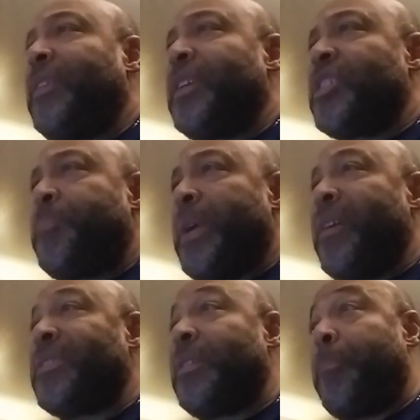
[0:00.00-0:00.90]
to
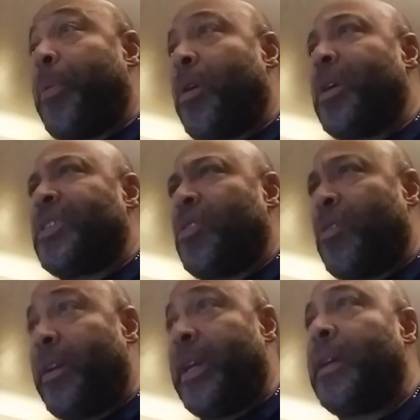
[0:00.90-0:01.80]
experience the
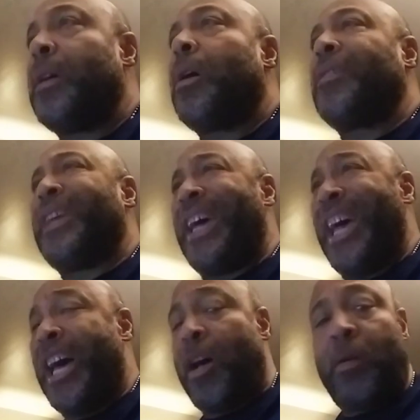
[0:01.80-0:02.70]
purgatory or the
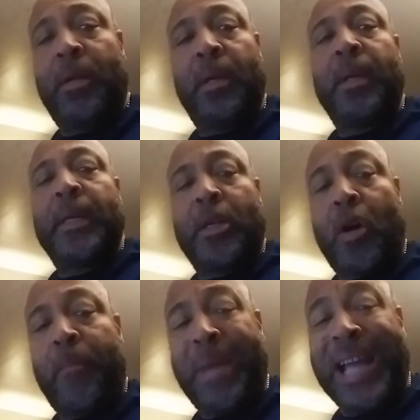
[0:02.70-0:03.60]
hell
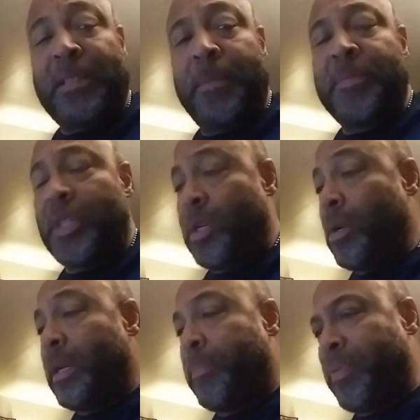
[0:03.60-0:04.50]
called maximum
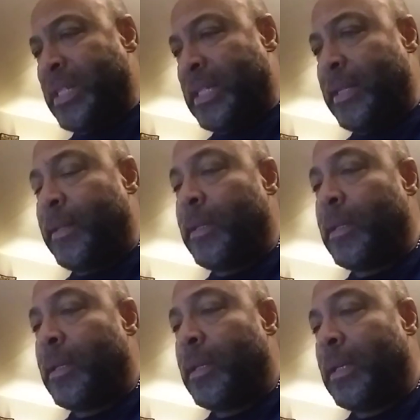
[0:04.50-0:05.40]
security prison.
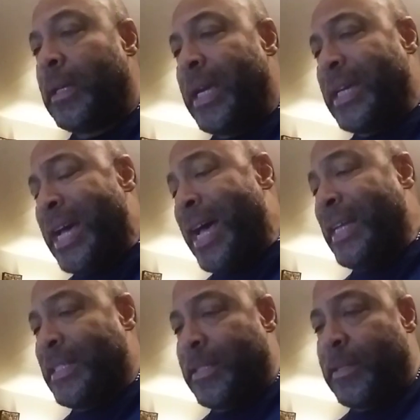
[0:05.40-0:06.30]
Hey
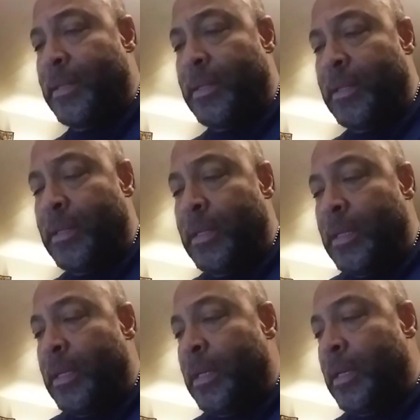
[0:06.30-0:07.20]
guys,
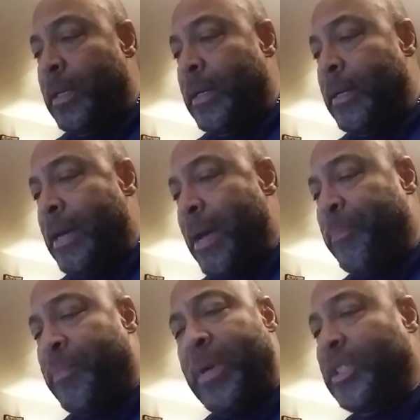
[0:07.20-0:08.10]
I
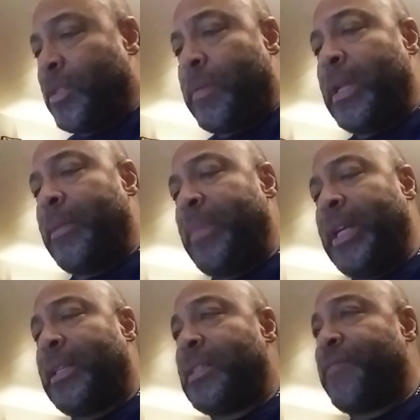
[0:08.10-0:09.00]
just wanted to
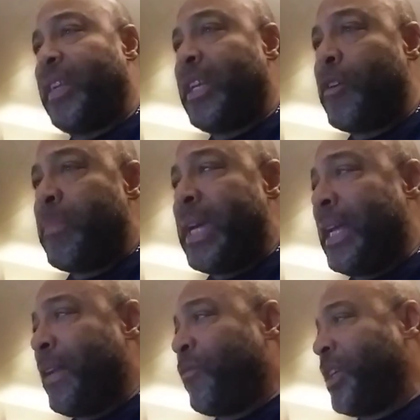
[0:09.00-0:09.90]
make this video,
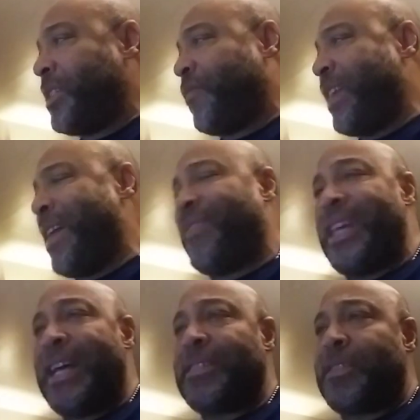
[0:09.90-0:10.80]
man. I reached
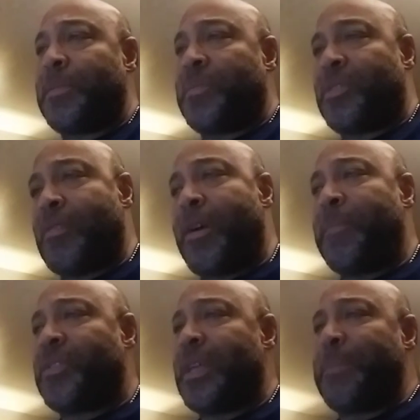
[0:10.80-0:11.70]
5,000
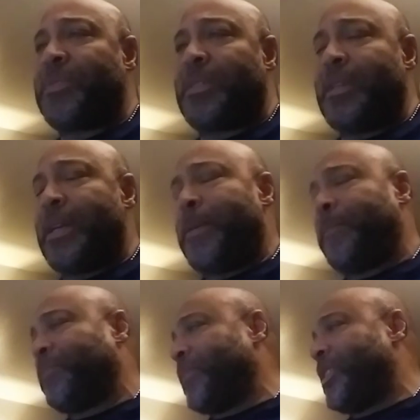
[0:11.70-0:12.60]
subscribe, subs,
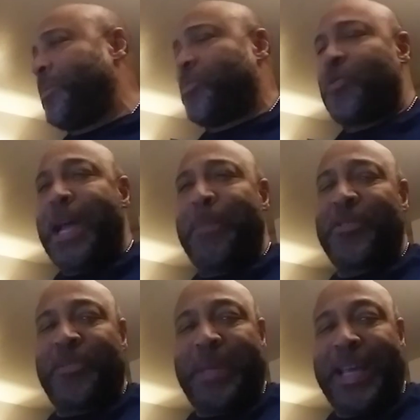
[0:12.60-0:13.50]
um,
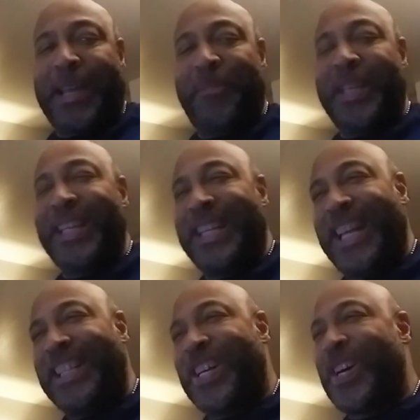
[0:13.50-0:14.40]
subscribers, man. Me and
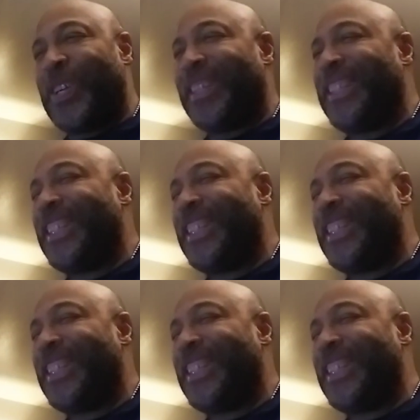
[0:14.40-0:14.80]
Nate Dogg